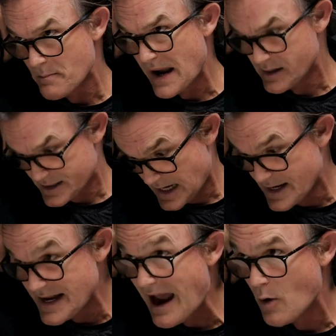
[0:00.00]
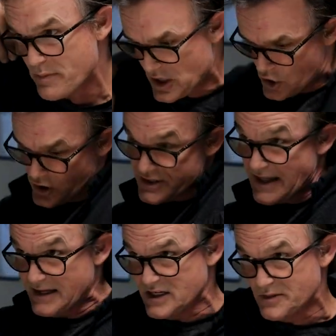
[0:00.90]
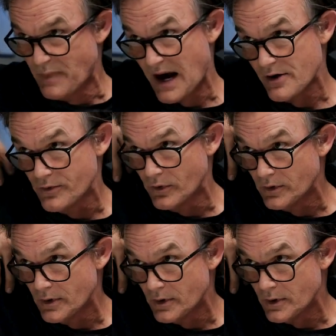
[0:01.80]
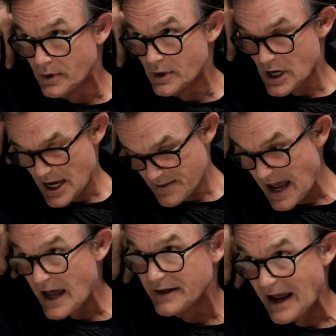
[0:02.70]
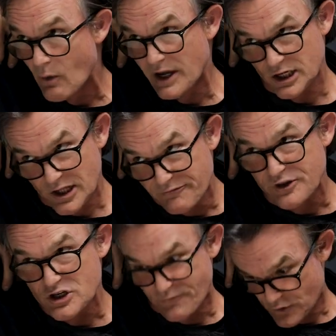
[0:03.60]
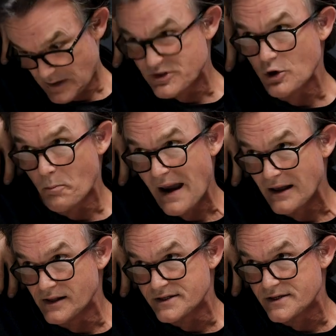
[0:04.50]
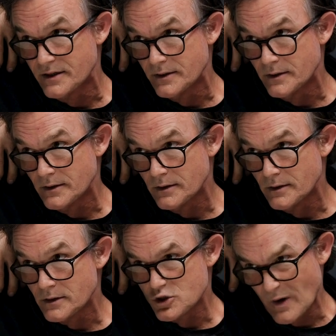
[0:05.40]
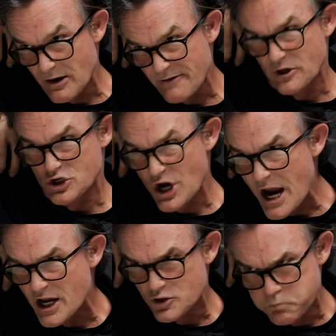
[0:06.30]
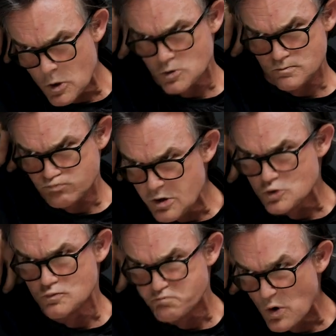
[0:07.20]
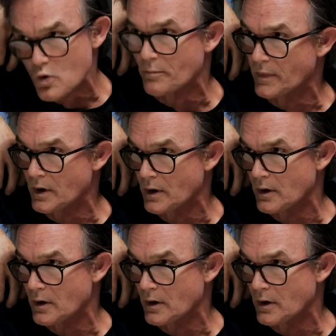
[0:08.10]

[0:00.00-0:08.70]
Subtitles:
I'm balanced. And now because of that spiral and that, now I can lift this foot and I'm still balanced. So I don't have to change. Boom, boom, boom.